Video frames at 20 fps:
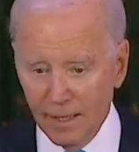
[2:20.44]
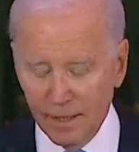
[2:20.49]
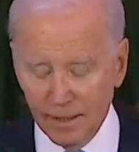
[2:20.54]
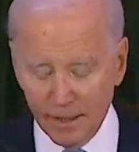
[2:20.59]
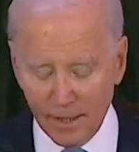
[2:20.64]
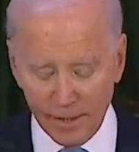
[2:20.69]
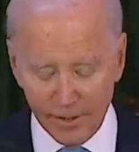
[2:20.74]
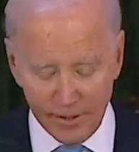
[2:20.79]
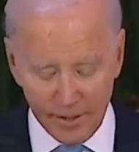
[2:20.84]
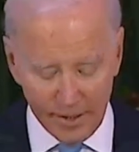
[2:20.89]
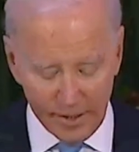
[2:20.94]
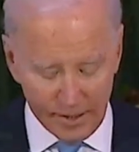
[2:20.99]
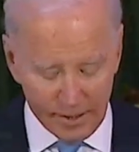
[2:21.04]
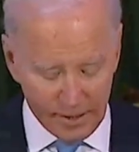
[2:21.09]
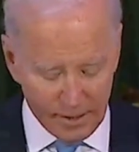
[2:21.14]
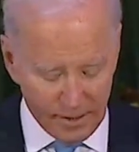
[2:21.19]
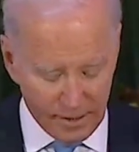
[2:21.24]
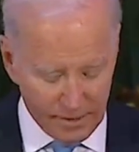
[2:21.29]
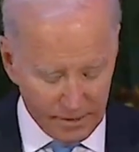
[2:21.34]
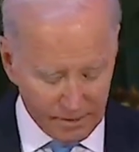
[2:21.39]
I think
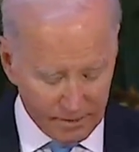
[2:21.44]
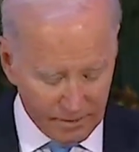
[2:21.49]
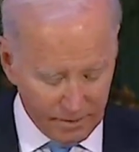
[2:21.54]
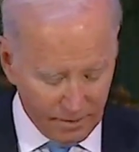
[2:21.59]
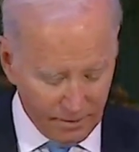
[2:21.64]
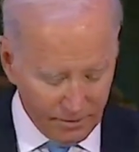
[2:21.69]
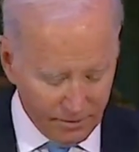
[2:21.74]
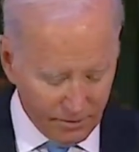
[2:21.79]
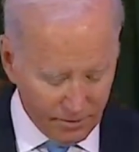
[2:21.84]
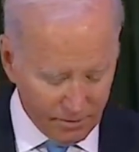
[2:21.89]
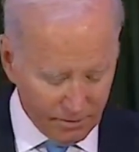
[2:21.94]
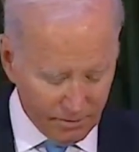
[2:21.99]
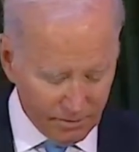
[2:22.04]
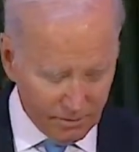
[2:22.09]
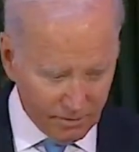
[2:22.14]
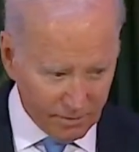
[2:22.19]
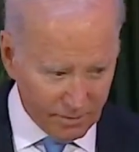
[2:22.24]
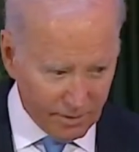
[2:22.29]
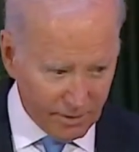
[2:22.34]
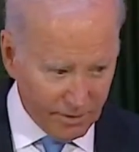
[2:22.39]
uh, other
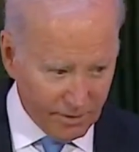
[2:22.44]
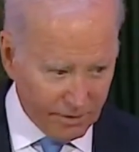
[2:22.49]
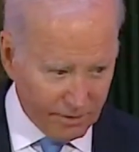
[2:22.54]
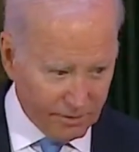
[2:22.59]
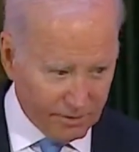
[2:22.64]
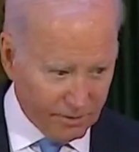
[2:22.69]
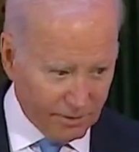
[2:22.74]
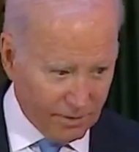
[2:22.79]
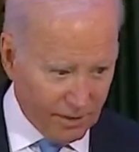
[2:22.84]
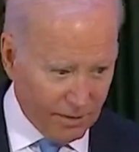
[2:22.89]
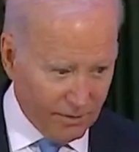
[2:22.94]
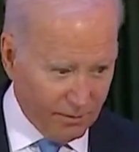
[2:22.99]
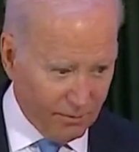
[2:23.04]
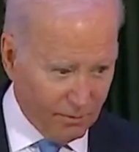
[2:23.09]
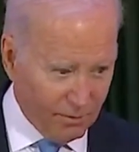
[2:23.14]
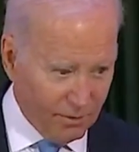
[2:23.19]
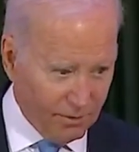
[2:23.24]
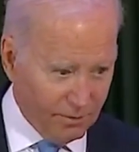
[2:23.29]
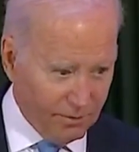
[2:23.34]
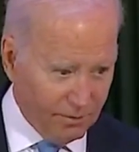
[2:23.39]
leaders around the
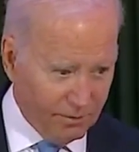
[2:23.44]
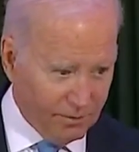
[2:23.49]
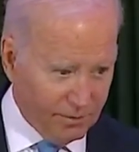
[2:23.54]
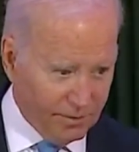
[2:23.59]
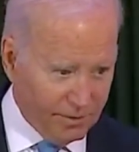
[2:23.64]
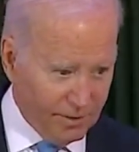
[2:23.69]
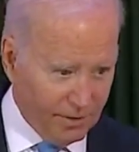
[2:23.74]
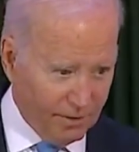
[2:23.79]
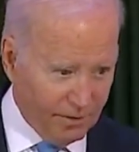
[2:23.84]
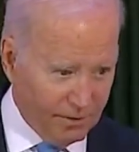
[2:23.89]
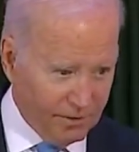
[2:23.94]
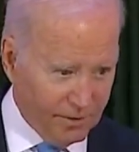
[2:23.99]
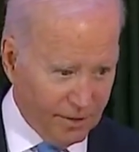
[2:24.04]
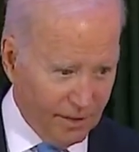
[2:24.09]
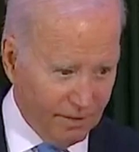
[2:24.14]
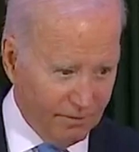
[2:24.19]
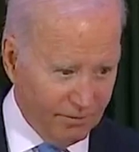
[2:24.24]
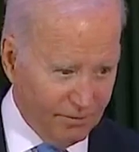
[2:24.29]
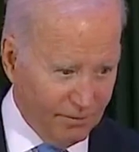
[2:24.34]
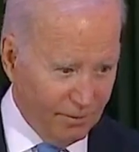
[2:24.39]
world don't share a
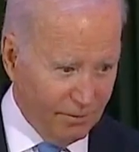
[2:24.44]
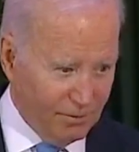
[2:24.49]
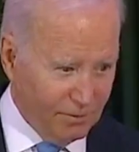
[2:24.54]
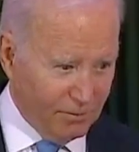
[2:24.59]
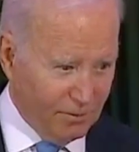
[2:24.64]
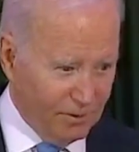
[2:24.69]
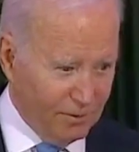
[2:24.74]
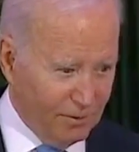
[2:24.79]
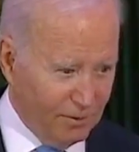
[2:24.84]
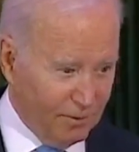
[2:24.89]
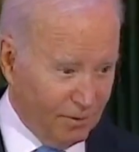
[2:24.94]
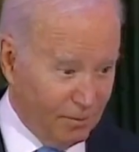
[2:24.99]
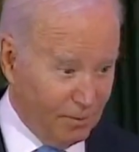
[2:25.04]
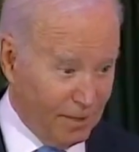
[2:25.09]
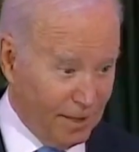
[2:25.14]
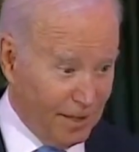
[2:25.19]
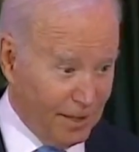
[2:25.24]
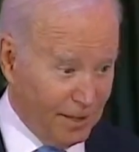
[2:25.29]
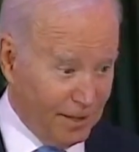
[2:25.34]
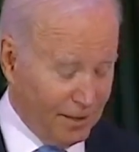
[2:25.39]
shame of Jews. We do, are
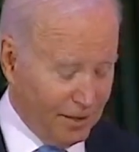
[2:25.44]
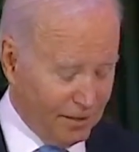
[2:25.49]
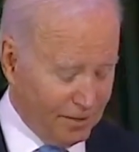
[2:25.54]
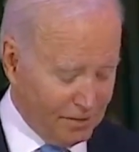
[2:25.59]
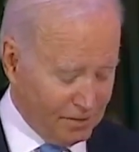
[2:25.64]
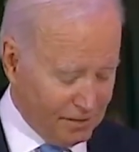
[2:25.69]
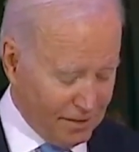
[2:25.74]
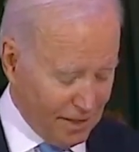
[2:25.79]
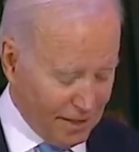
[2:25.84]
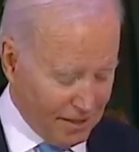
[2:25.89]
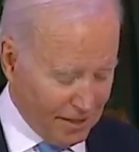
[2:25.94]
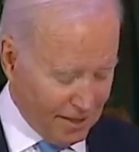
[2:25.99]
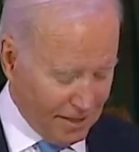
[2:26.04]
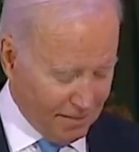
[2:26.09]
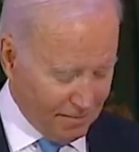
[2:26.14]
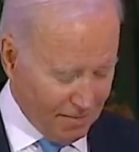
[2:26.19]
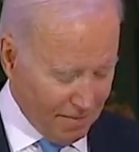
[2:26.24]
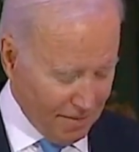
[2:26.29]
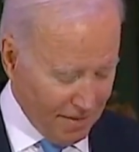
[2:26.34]
beginning to understand that.